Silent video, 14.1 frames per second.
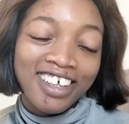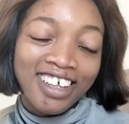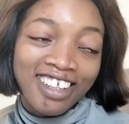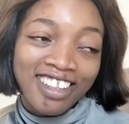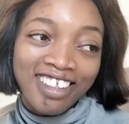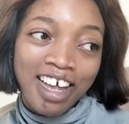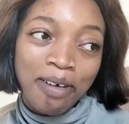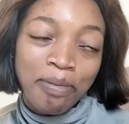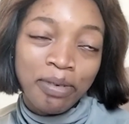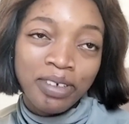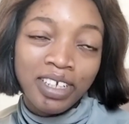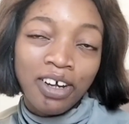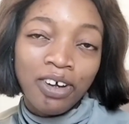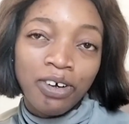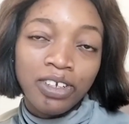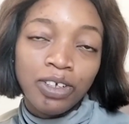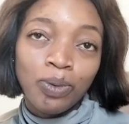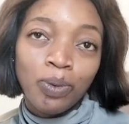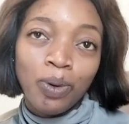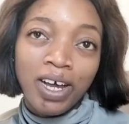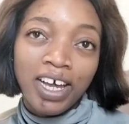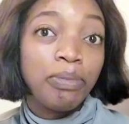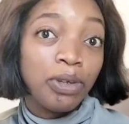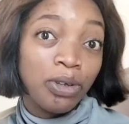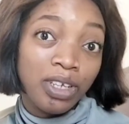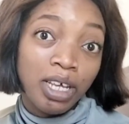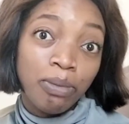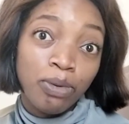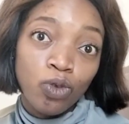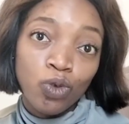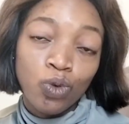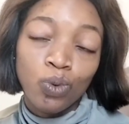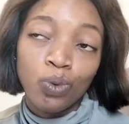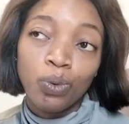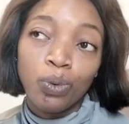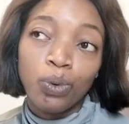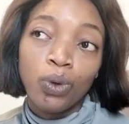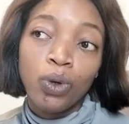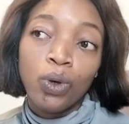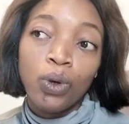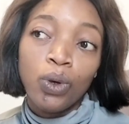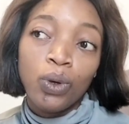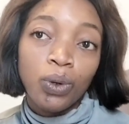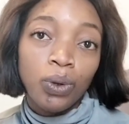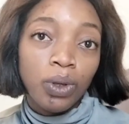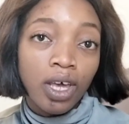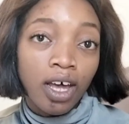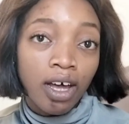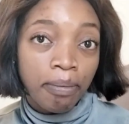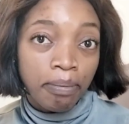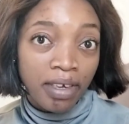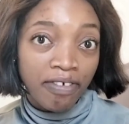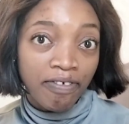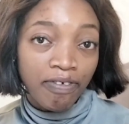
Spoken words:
it's happened that all this while I've been unable to make